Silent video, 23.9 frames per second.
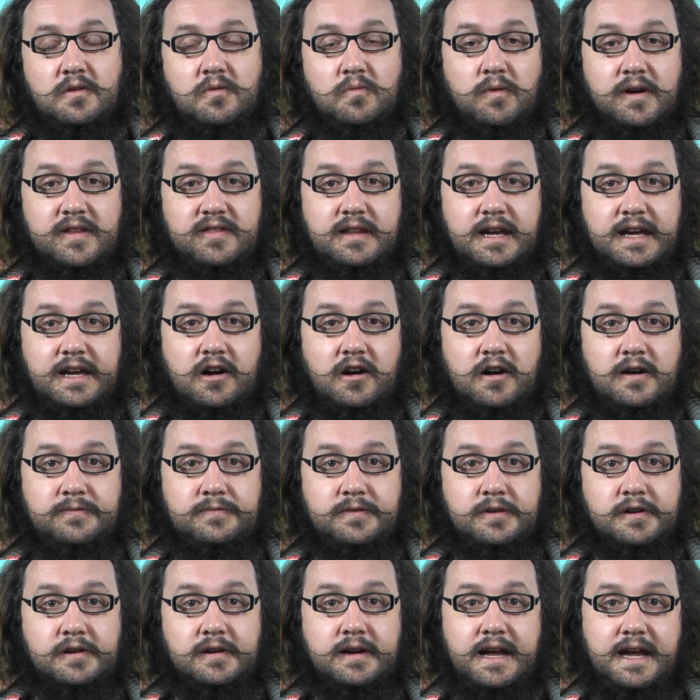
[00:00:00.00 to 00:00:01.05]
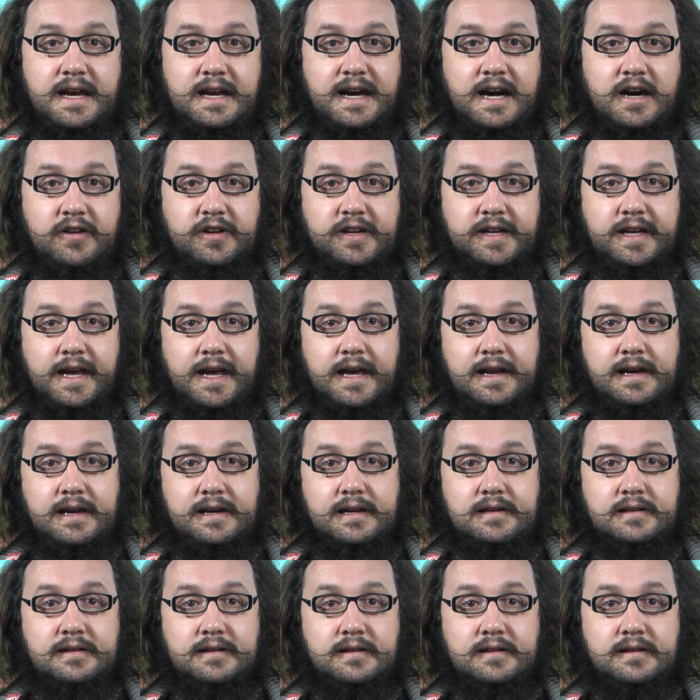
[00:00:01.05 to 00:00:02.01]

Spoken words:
what they offer, and how to get it.